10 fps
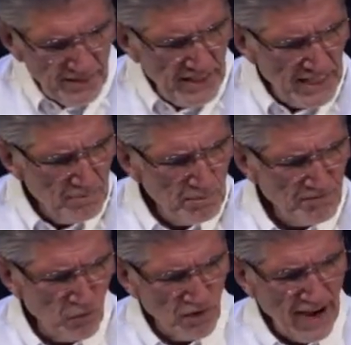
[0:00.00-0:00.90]
And
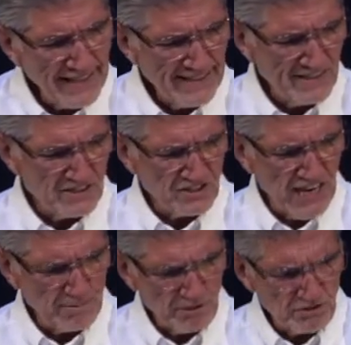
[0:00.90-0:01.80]
before I get to
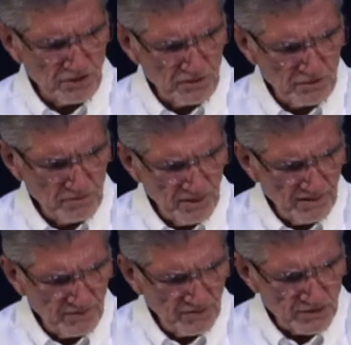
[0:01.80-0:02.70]
chapter 2 of
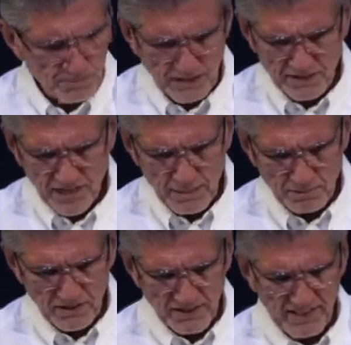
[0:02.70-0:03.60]
1 Peter, I'm
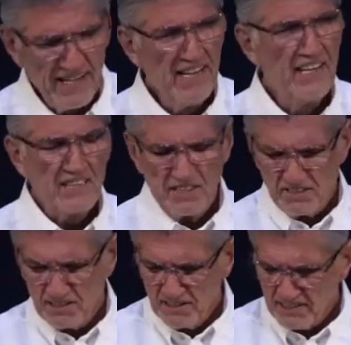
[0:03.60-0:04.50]
going to
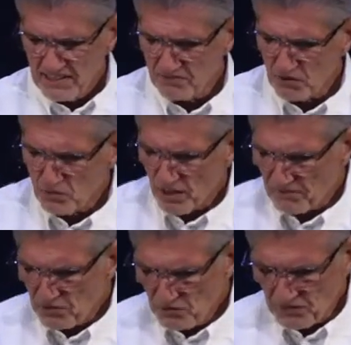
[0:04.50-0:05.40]
give you a
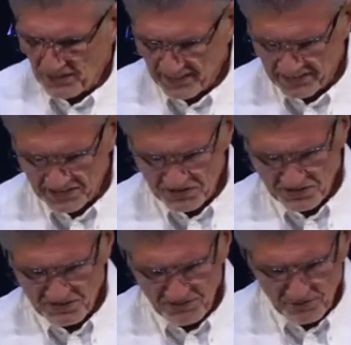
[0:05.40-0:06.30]
few things
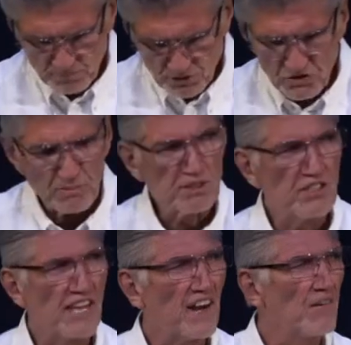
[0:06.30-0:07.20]
from Scripture that are